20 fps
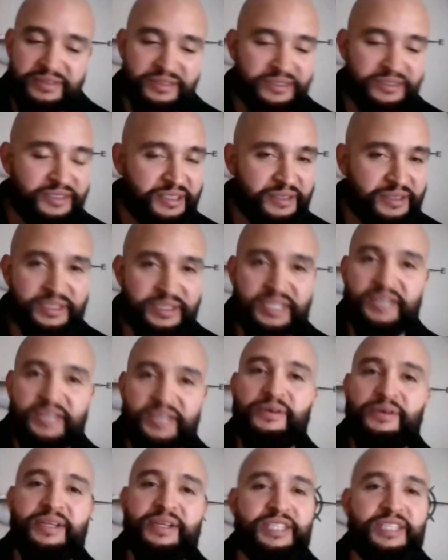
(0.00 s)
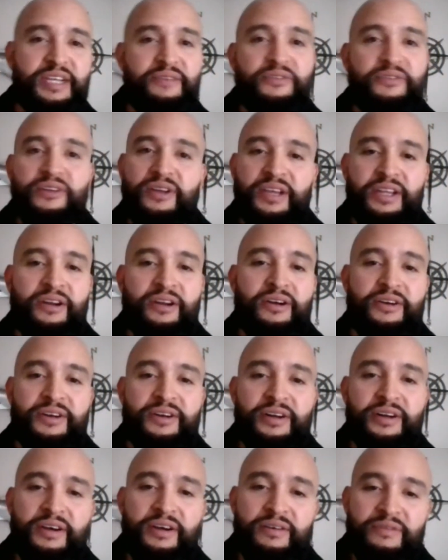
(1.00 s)
You still see a green jay if you're looking
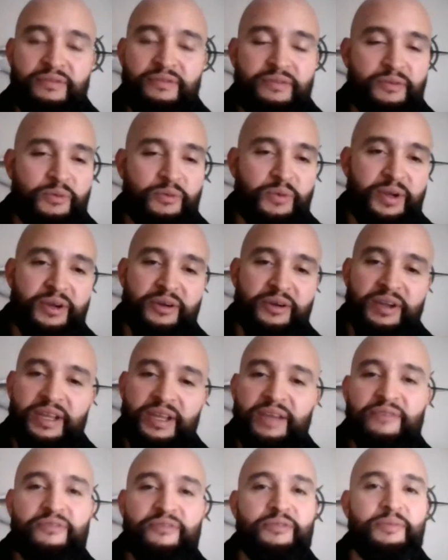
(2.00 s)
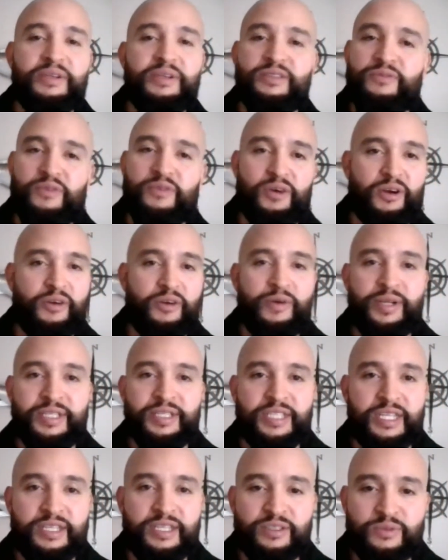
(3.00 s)
hard enough. We are infamous for our green
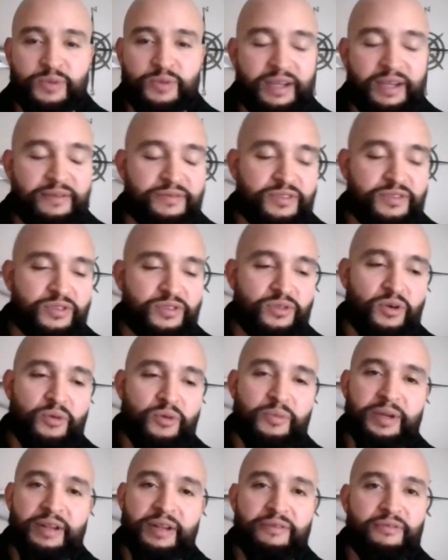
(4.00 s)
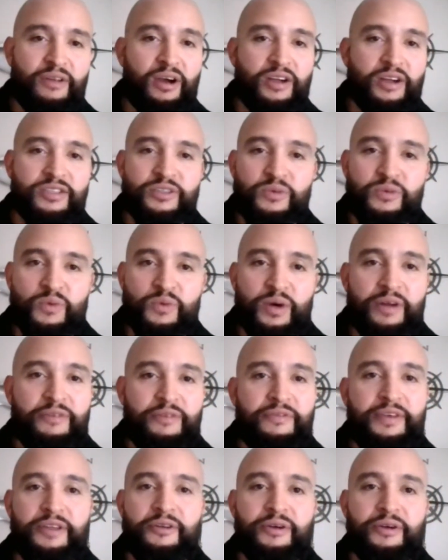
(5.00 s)
jays. We have so many flock to
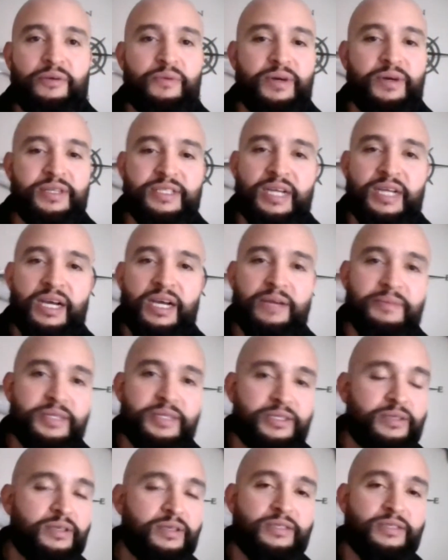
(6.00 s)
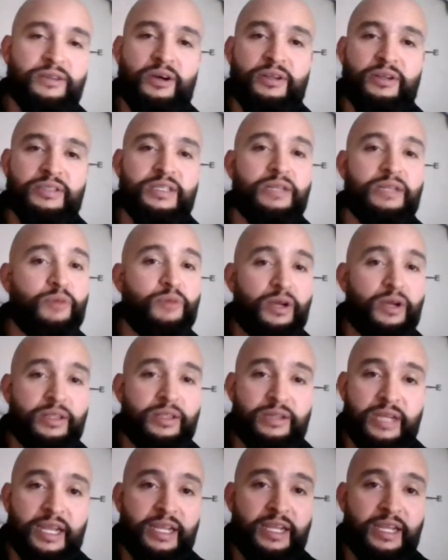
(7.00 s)
one feeder at one time. It's honestly
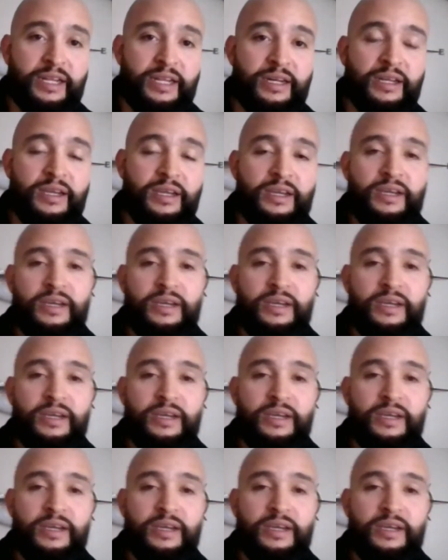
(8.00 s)
breathtaking.